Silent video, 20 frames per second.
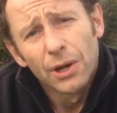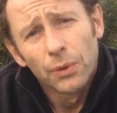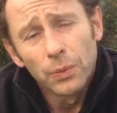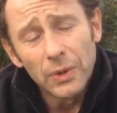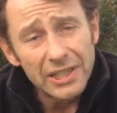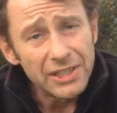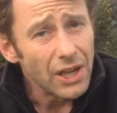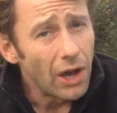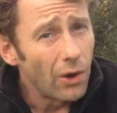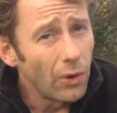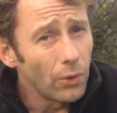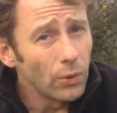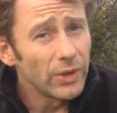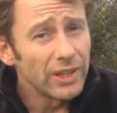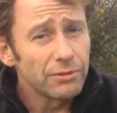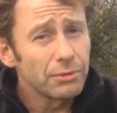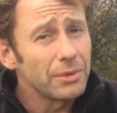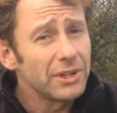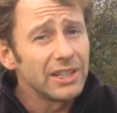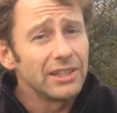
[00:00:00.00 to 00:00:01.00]
We told
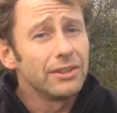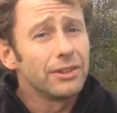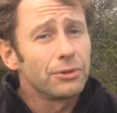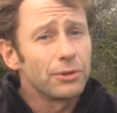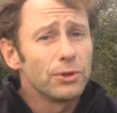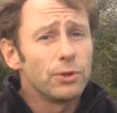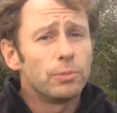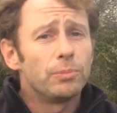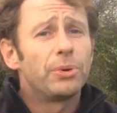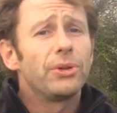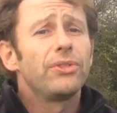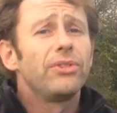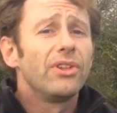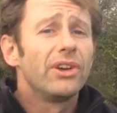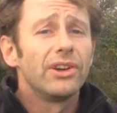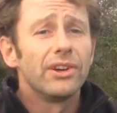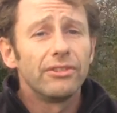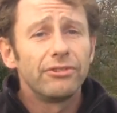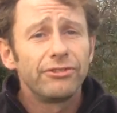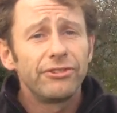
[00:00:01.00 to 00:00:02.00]
everyone in the group
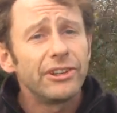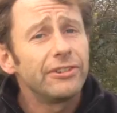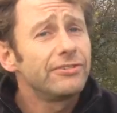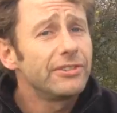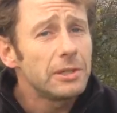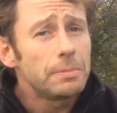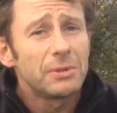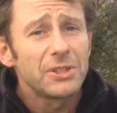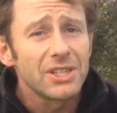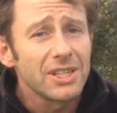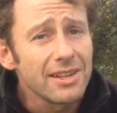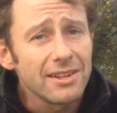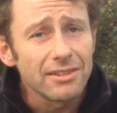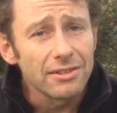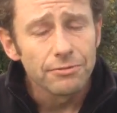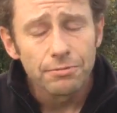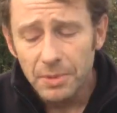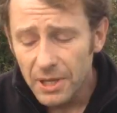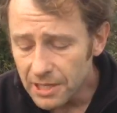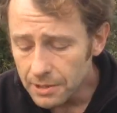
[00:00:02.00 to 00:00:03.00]
that fifty percent
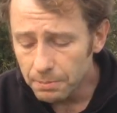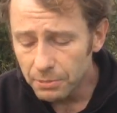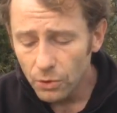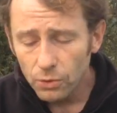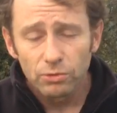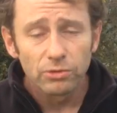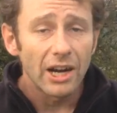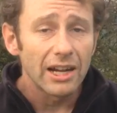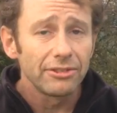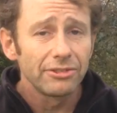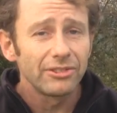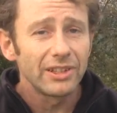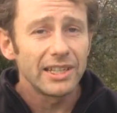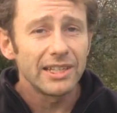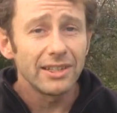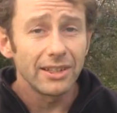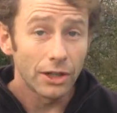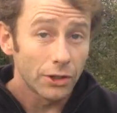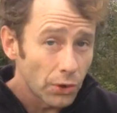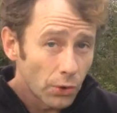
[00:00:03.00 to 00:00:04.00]
of people,
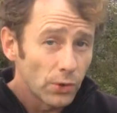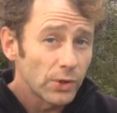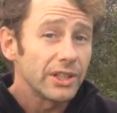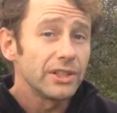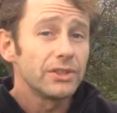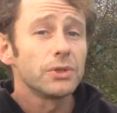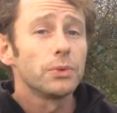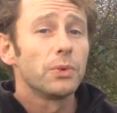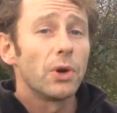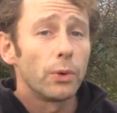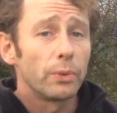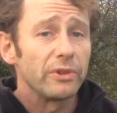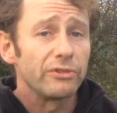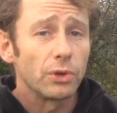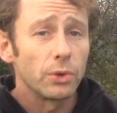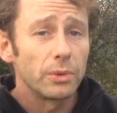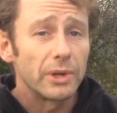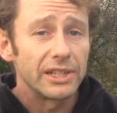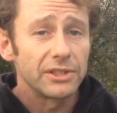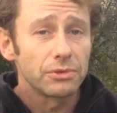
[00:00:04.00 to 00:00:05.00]
roughly, according to what we've
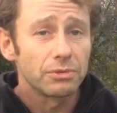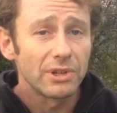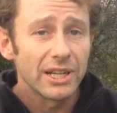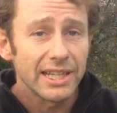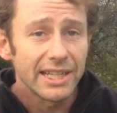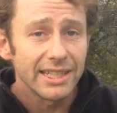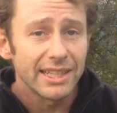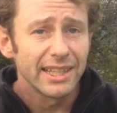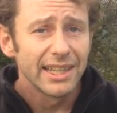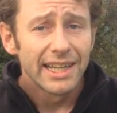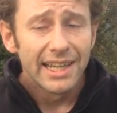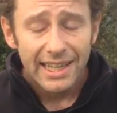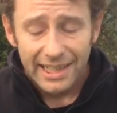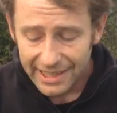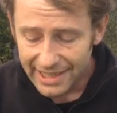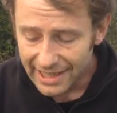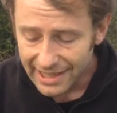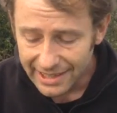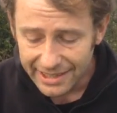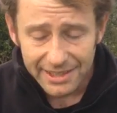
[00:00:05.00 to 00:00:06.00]
always read,
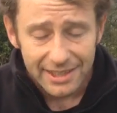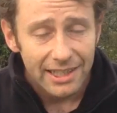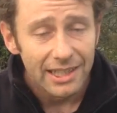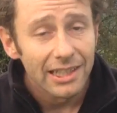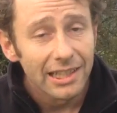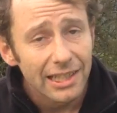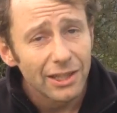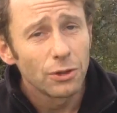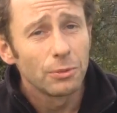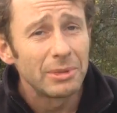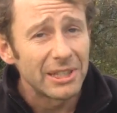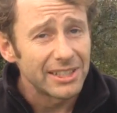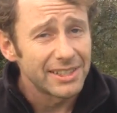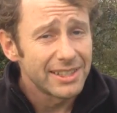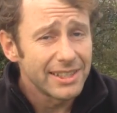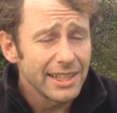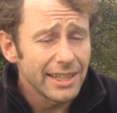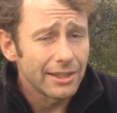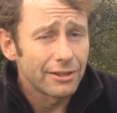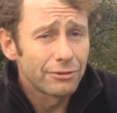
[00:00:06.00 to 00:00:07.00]
get a little bit
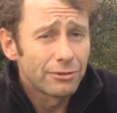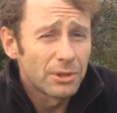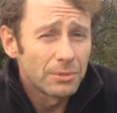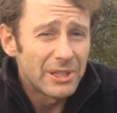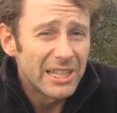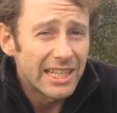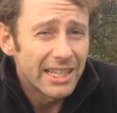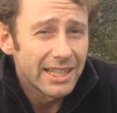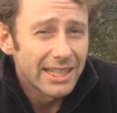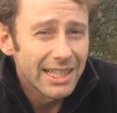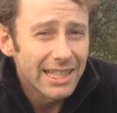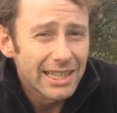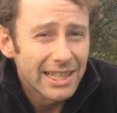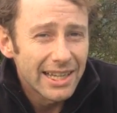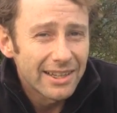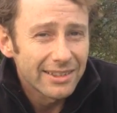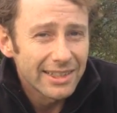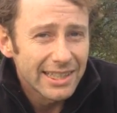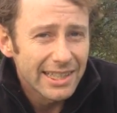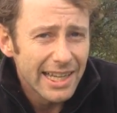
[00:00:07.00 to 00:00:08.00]
sick from eating the
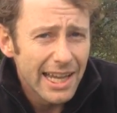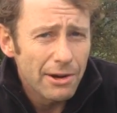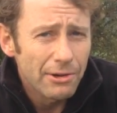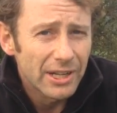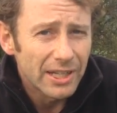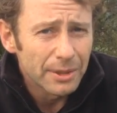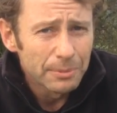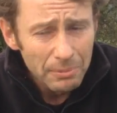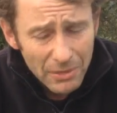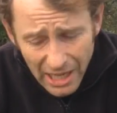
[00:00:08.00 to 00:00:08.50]
clouded agaric.